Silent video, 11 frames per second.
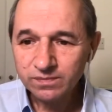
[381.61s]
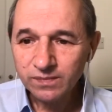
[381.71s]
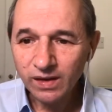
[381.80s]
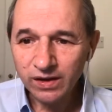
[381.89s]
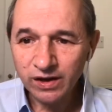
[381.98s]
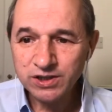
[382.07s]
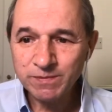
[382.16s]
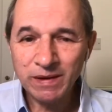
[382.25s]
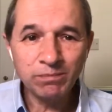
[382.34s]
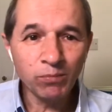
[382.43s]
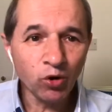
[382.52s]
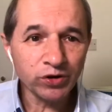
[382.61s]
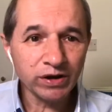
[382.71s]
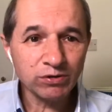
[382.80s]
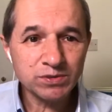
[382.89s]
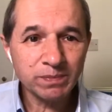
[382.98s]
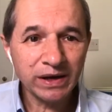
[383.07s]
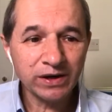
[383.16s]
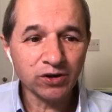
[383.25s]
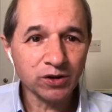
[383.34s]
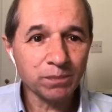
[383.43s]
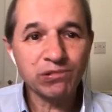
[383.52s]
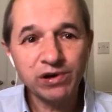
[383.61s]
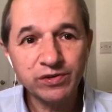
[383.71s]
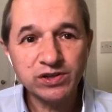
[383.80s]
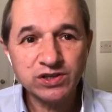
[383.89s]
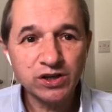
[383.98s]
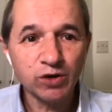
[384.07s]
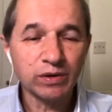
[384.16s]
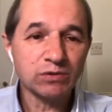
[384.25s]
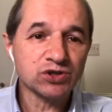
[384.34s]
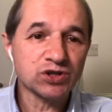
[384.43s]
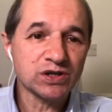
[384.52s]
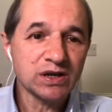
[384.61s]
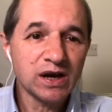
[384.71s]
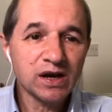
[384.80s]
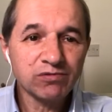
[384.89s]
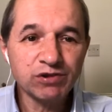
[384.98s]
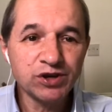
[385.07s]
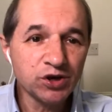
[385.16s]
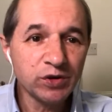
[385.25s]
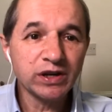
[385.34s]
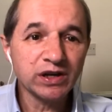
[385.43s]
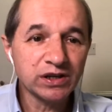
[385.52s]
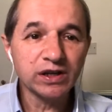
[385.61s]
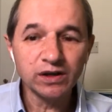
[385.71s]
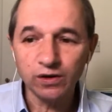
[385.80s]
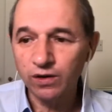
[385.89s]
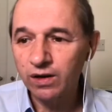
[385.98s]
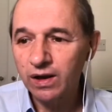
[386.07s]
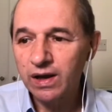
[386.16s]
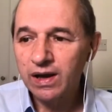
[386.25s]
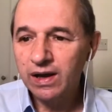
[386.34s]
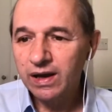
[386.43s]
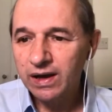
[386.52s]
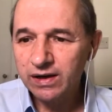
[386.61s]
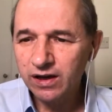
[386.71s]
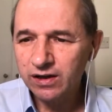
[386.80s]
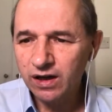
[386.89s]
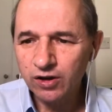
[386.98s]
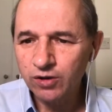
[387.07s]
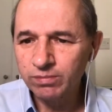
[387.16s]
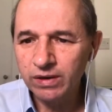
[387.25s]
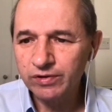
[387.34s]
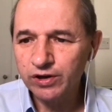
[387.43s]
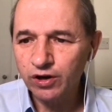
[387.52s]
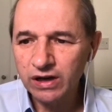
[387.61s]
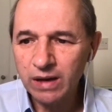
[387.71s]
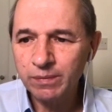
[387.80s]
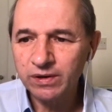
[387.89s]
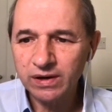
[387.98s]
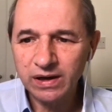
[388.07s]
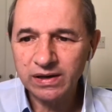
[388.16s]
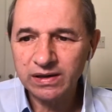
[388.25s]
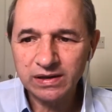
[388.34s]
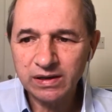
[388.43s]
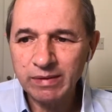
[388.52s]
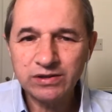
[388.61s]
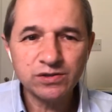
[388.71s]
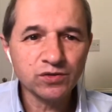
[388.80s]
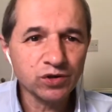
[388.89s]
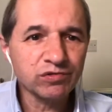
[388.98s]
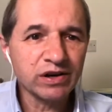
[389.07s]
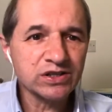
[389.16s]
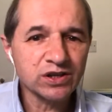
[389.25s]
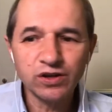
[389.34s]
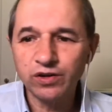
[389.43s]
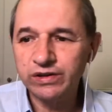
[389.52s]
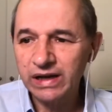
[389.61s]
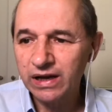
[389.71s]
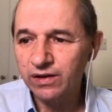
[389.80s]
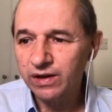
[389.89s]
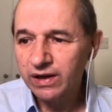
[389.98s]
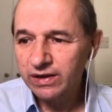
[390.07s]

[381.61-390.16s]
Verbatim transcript: You know, to pay more than I was paying on the previous deal when I was just renewing a deal, and I, I couldn't believe it had gone up, and, and the amount of good rates had gone down.